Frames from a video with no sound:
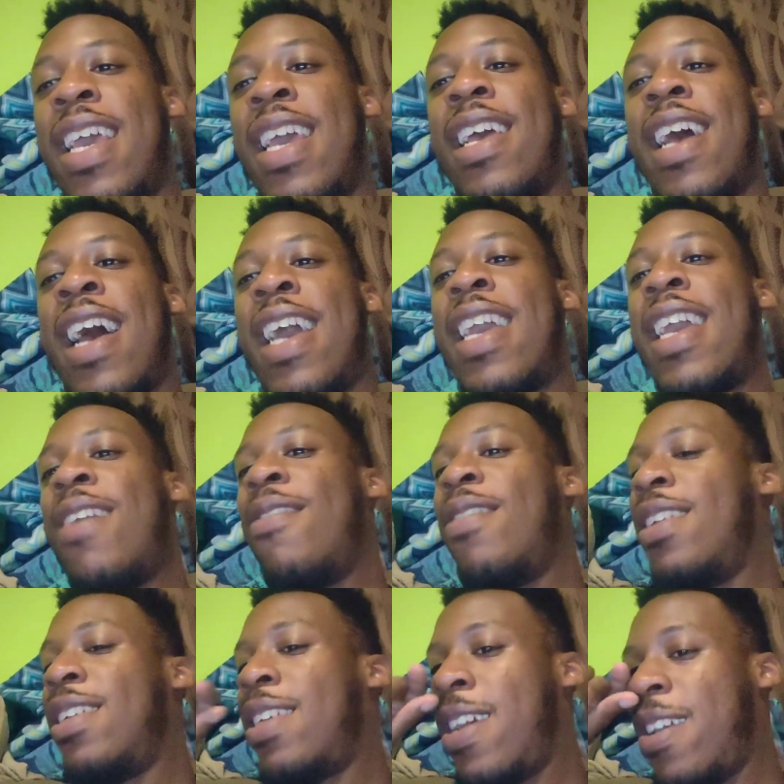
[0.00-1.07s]
I can't really
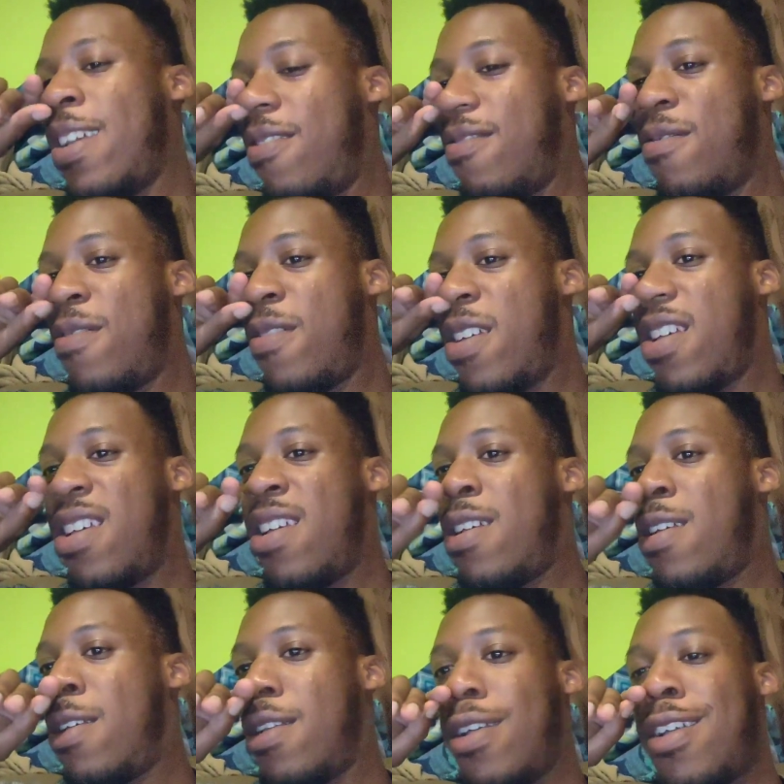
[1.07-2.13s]
say.
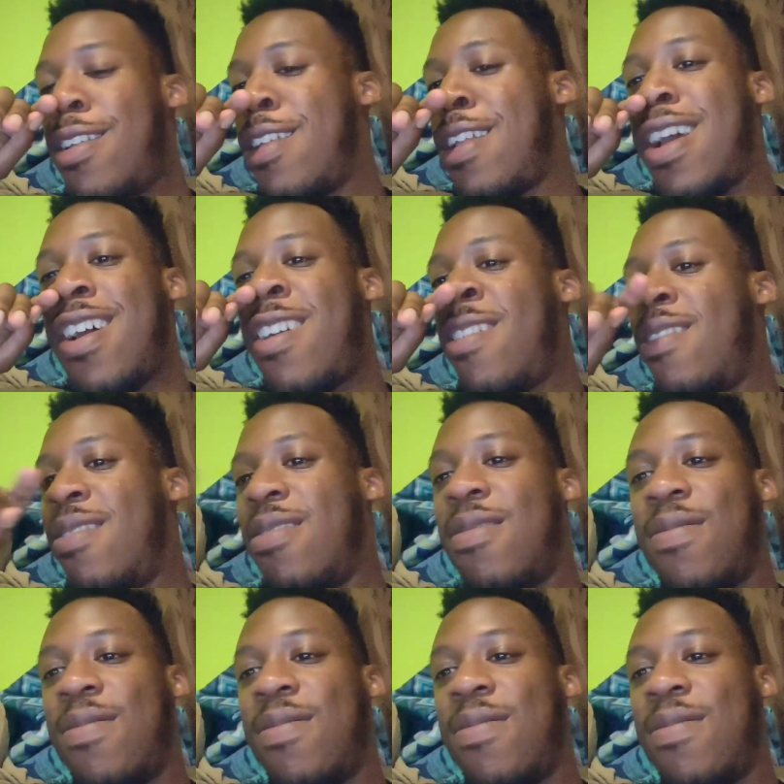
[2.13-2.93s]
Now